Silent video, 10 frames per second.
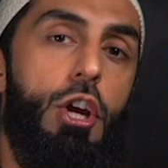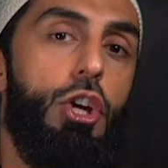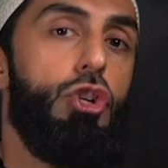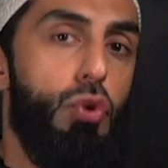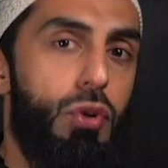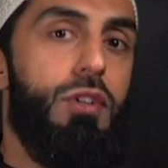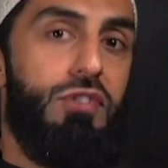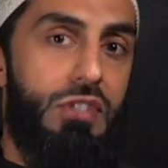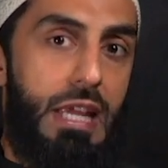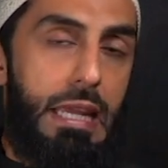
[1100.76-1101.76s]
You can
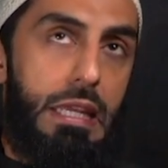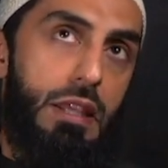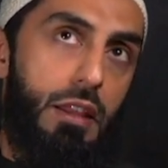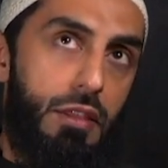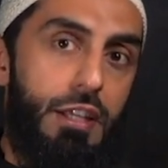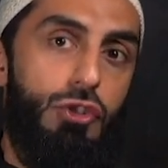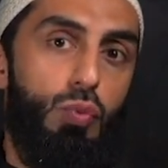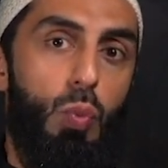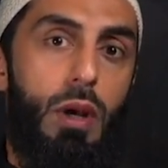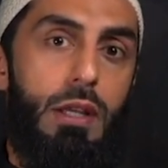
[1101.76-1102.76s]
say that
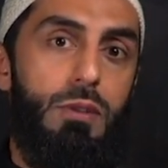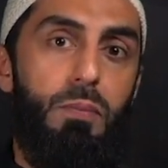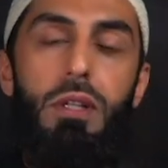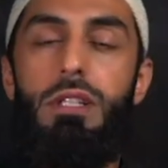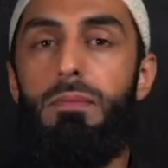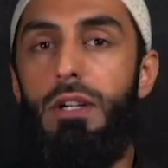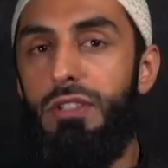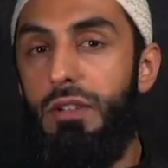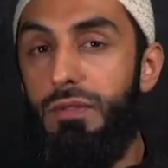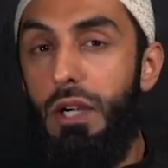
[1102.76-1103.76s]
this was pretty much
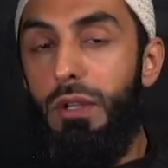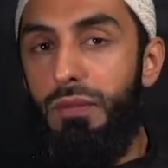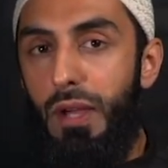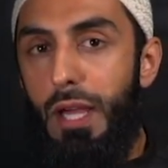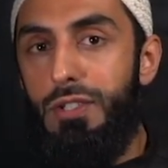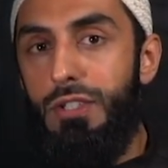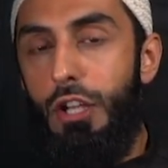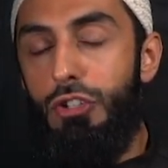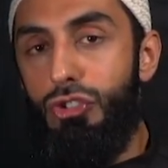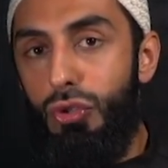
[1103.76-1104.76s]
the very first
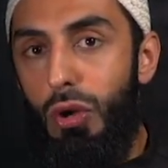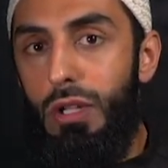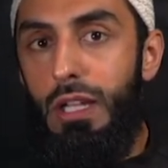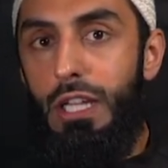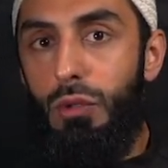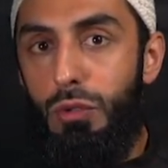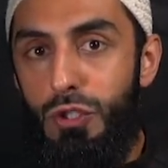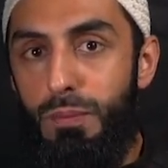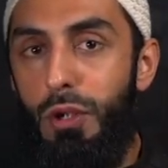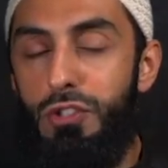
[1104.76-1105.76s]
scholarly
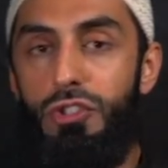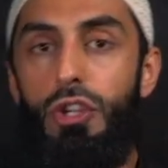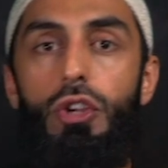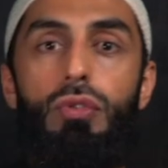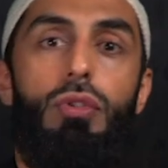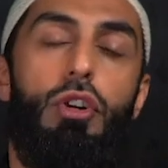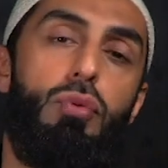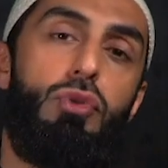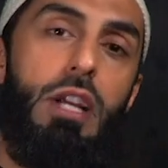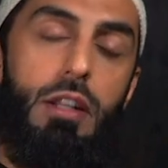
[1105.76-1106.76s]
response to the
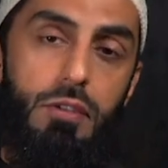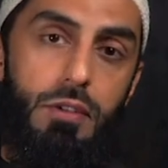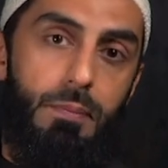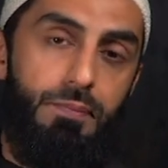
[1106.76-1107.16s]
Crusaders.